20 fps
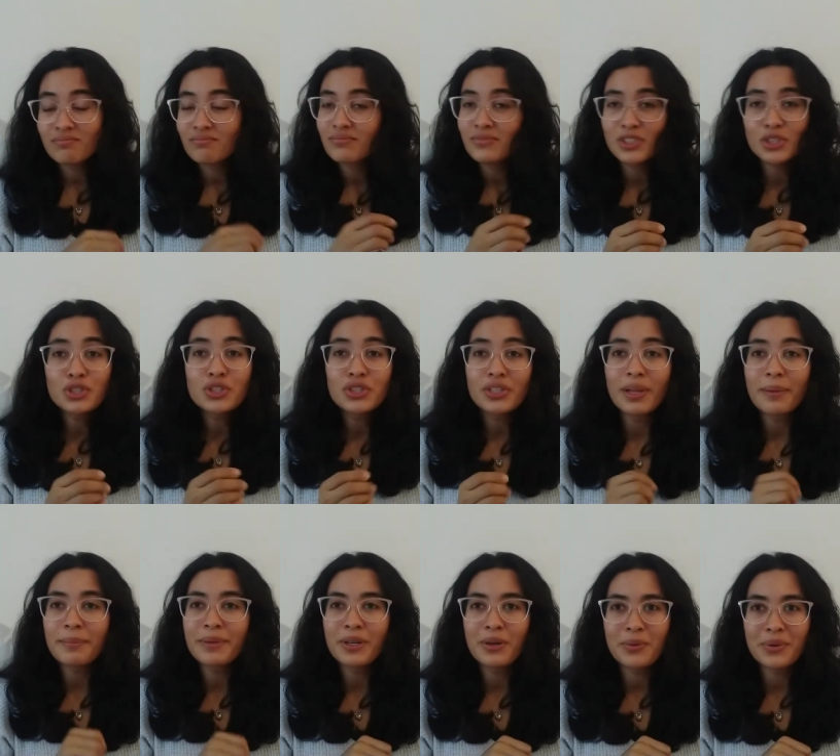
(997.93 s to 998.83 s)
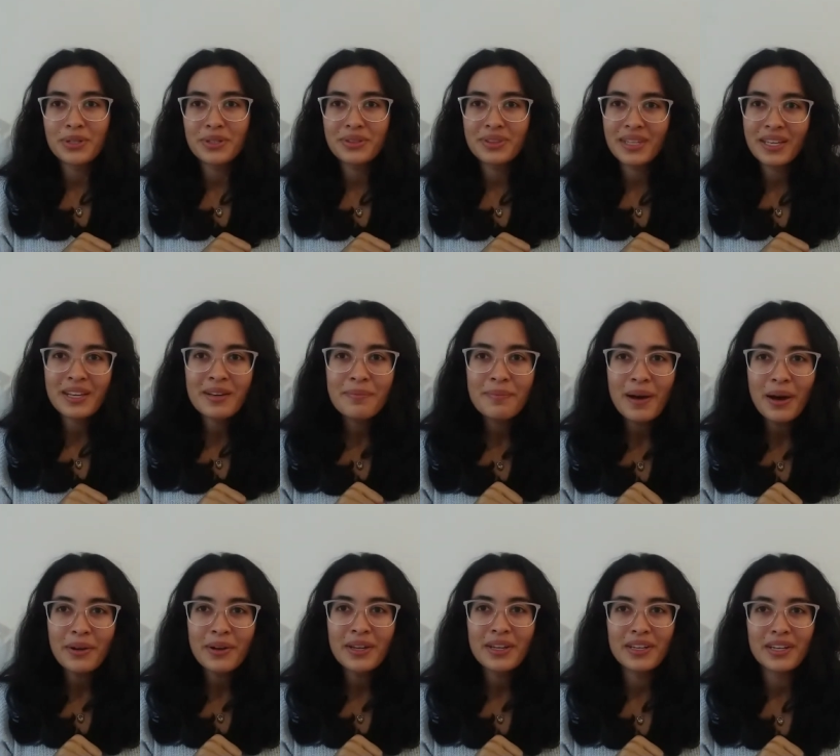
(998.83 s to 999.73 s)
you should let me know what you think
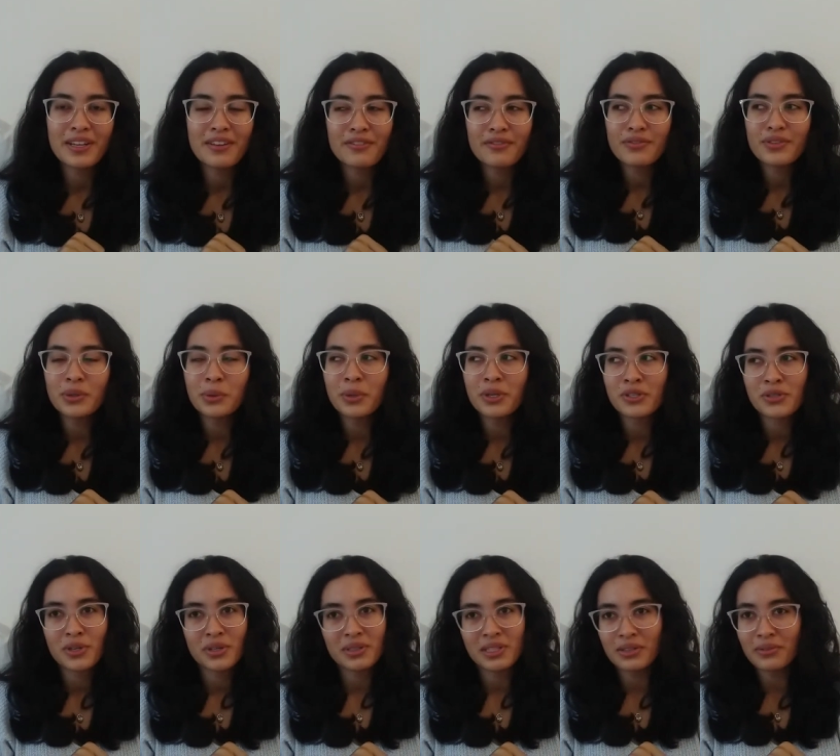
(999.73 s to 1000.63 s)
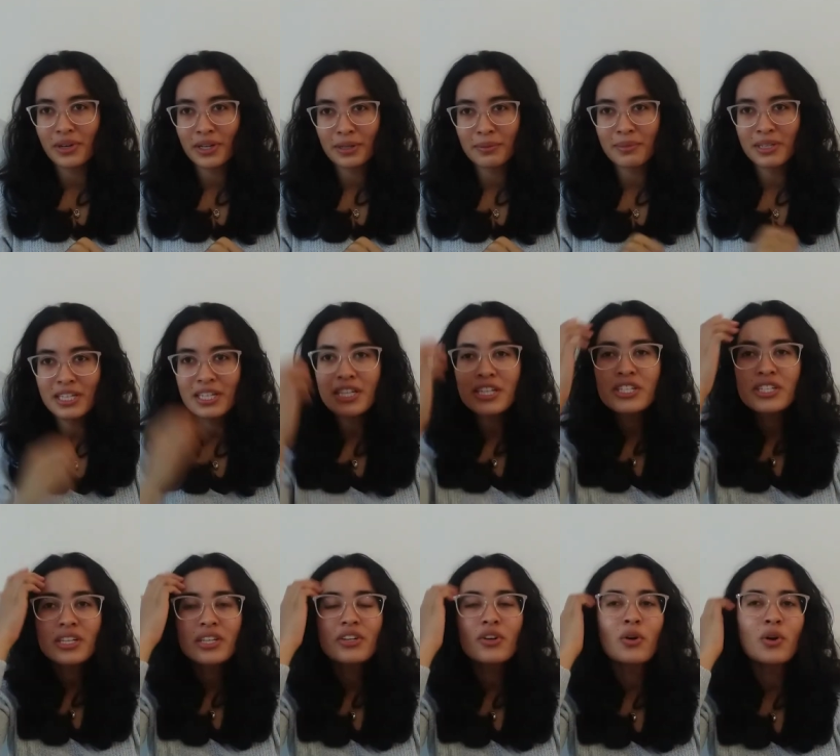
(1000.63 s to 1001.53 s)
about it, if you enjoyed the
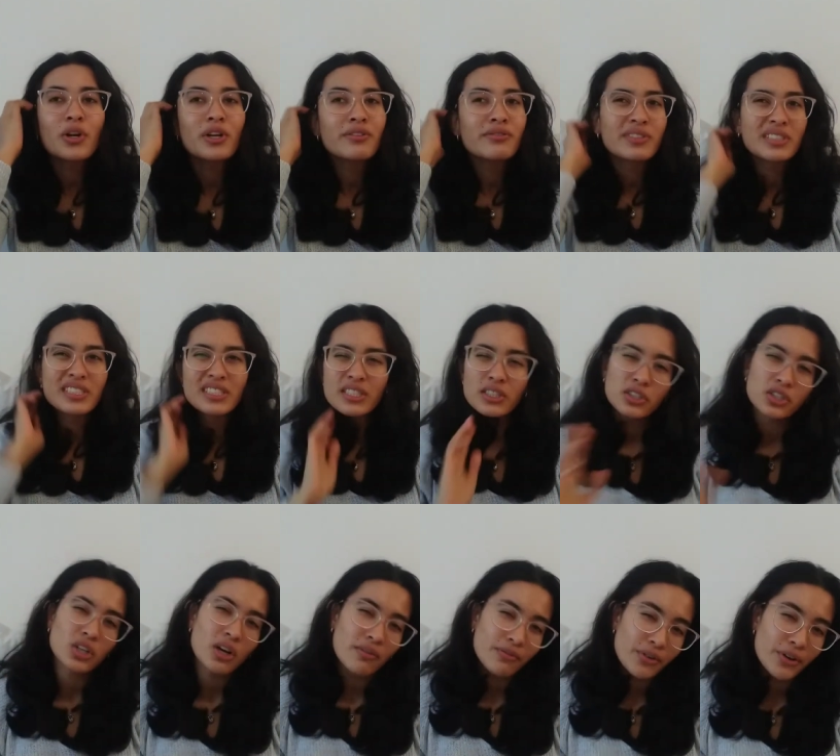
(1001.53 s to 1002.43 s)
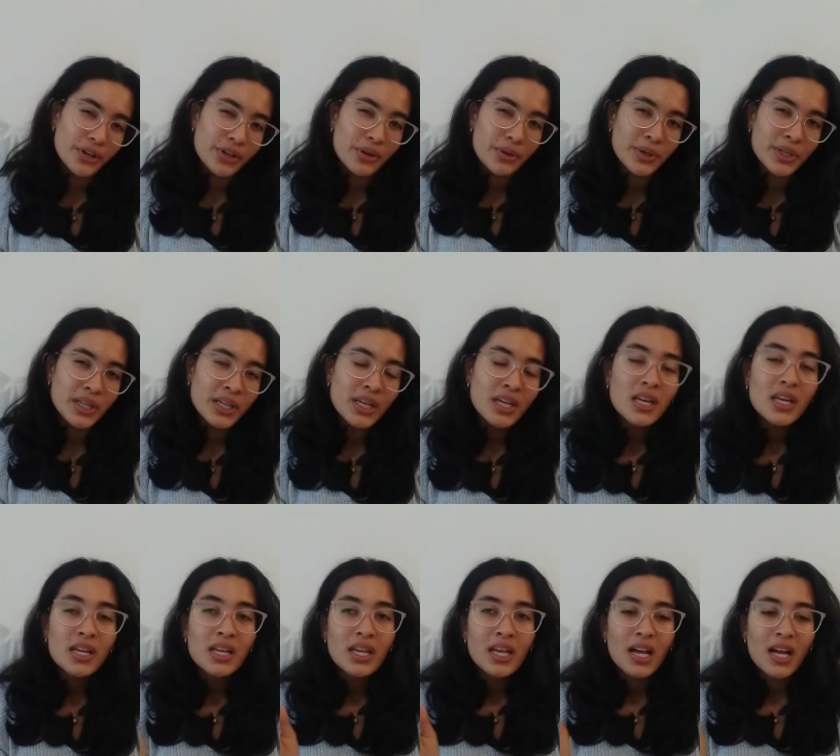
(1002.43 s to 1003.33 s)
recommendation or if it's just not for you.
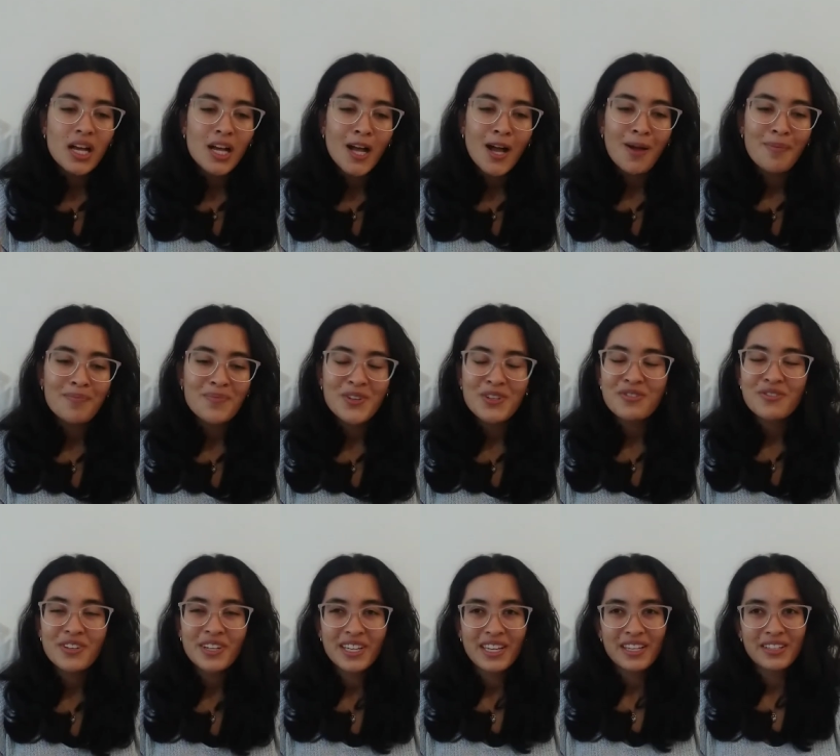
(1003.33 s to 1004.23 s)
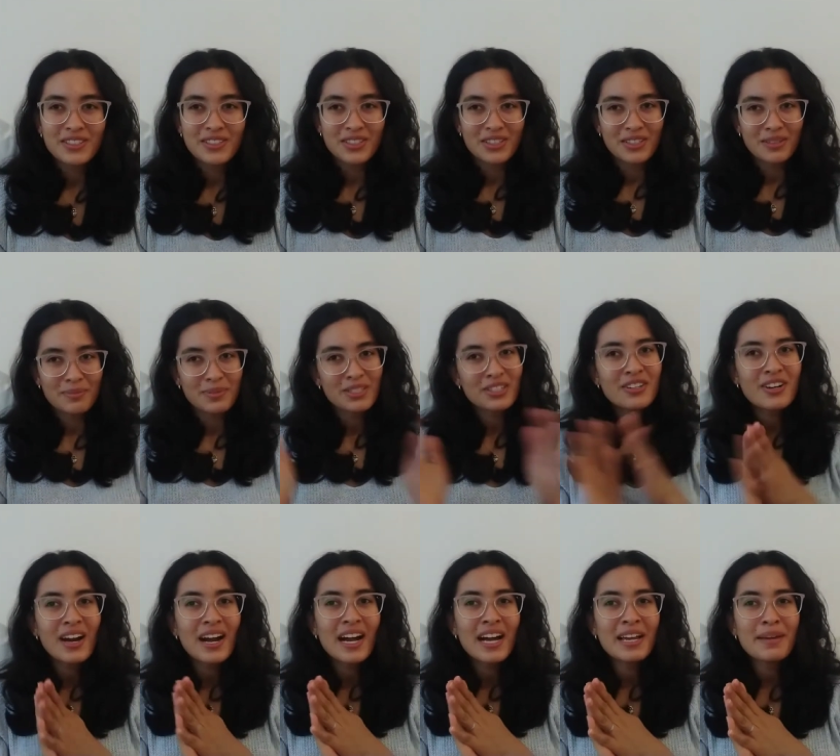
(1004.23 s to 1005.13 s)
Don't forget to
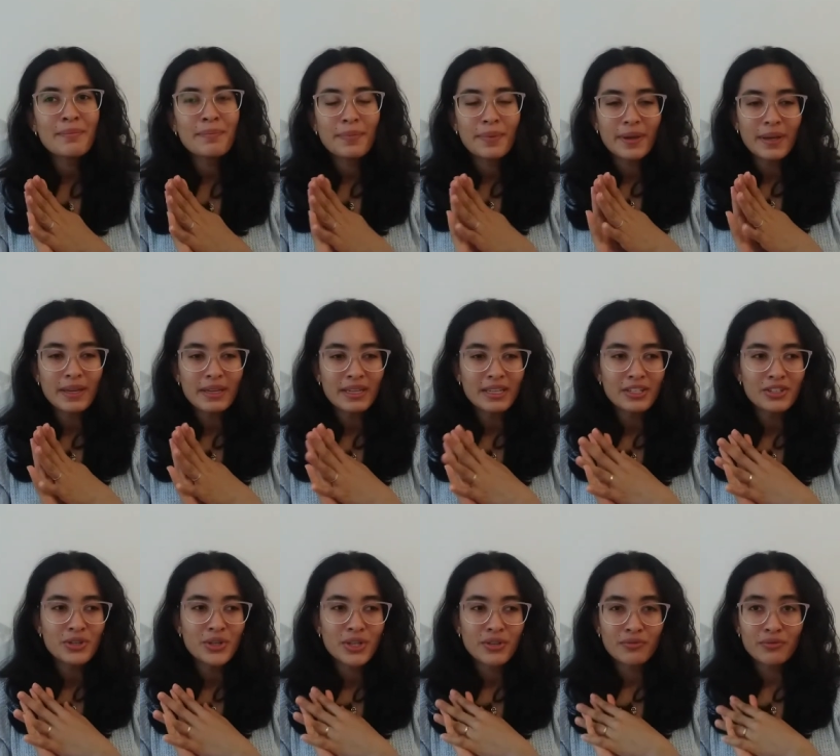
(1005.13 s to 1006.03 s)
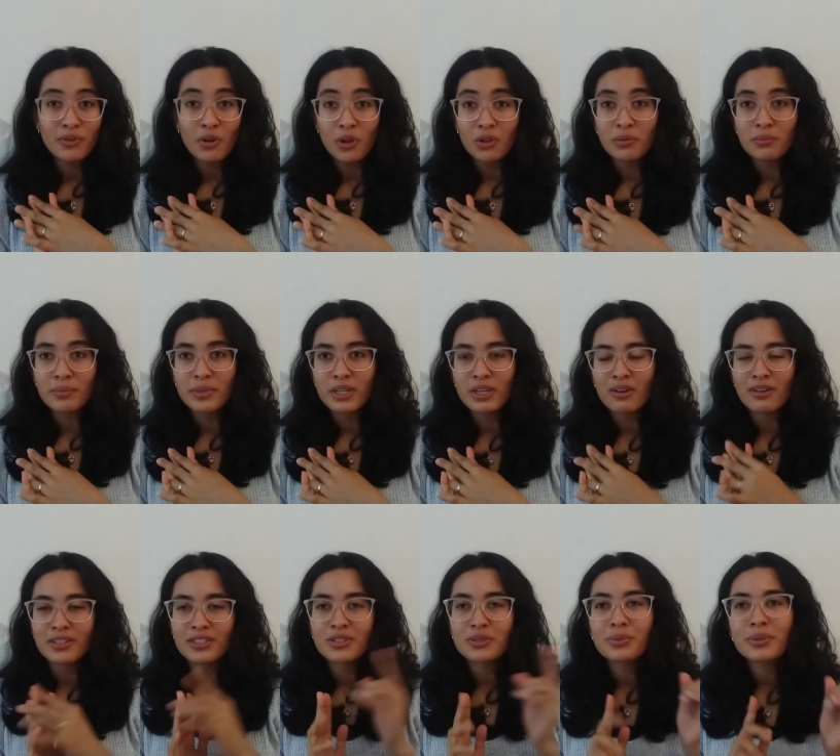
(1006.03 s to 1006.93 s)
subscribe, and you can follow me
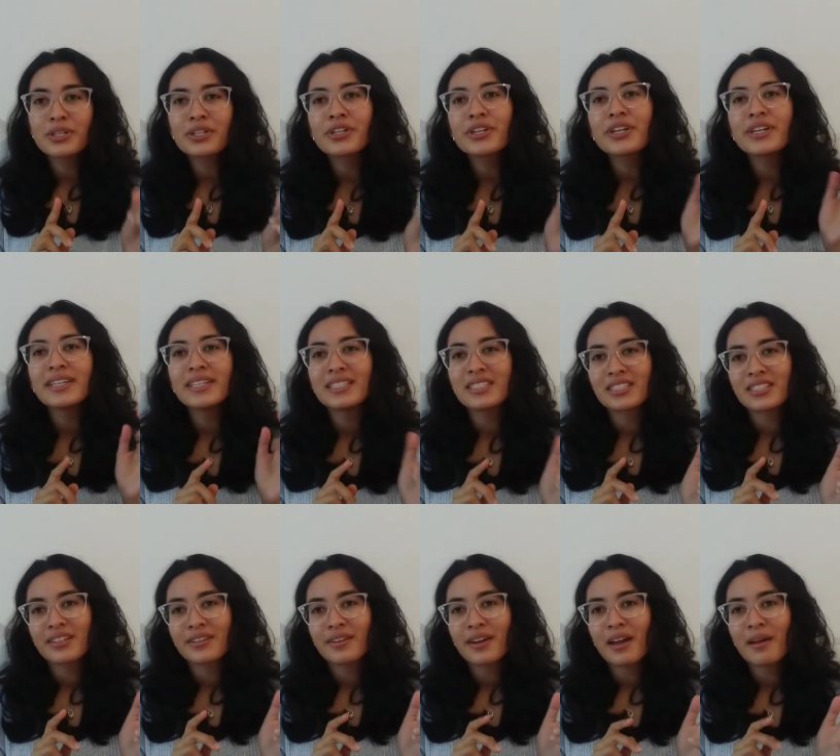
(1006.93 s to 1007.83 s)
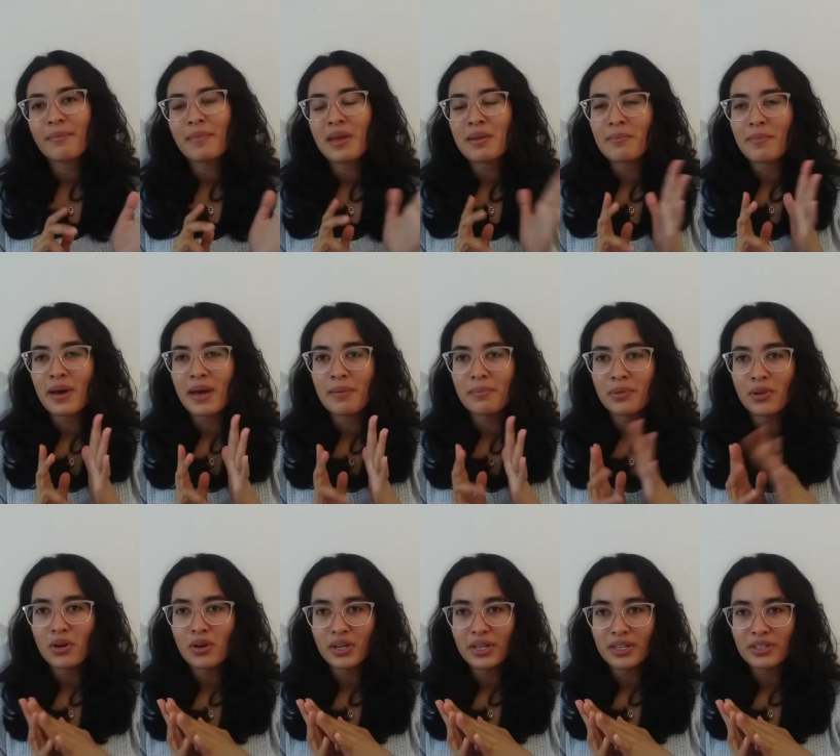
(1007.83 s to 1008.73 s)
on Twitter, Instagram, and my
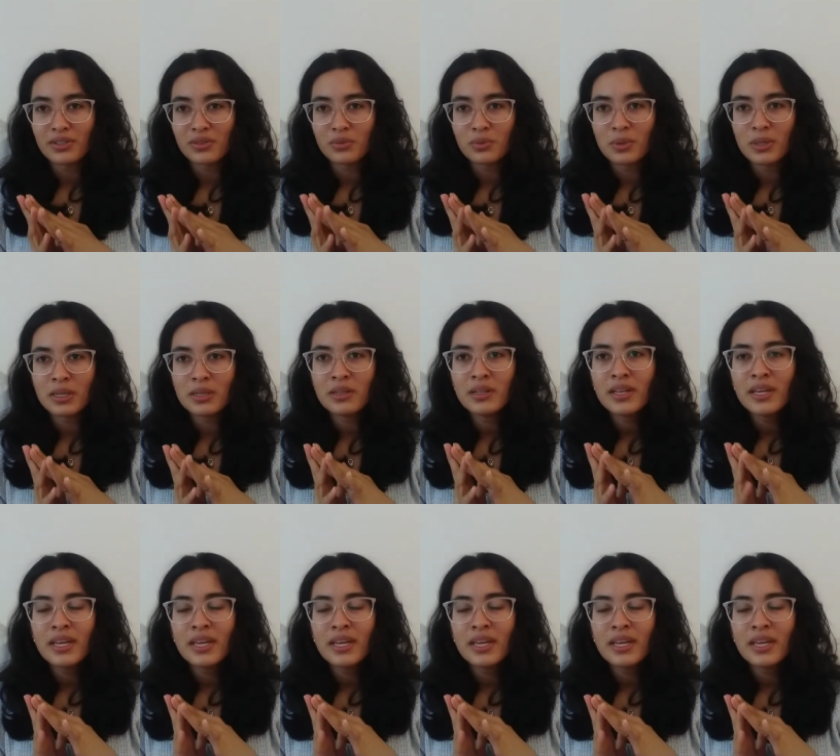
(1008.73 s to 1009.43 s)
blog as well.